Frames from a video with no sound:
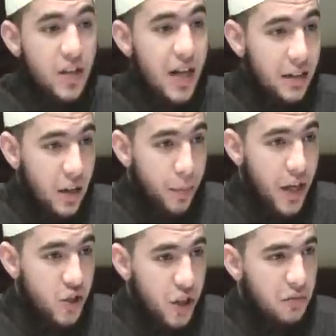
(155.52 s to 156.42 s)
What is
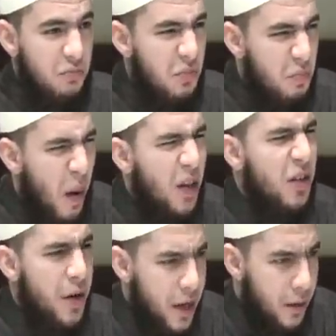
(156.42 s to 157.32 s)
contemplation?
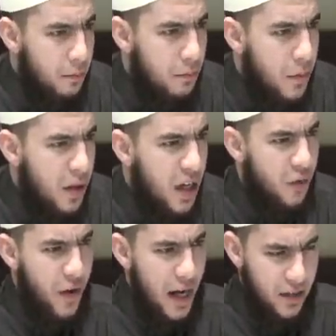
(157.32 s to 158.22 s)
Pondering,
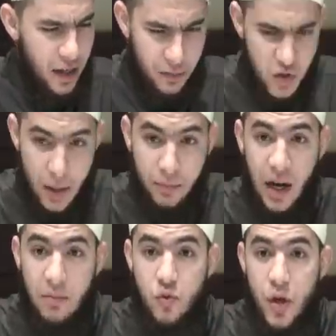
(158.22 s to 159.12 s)
reflecting.
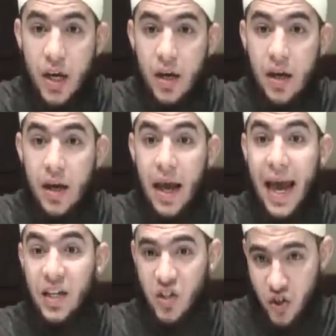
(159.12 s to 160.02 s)
Sometimes we
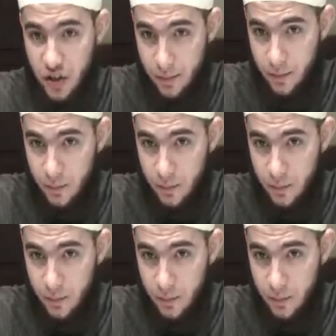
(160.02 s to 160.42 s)
haste.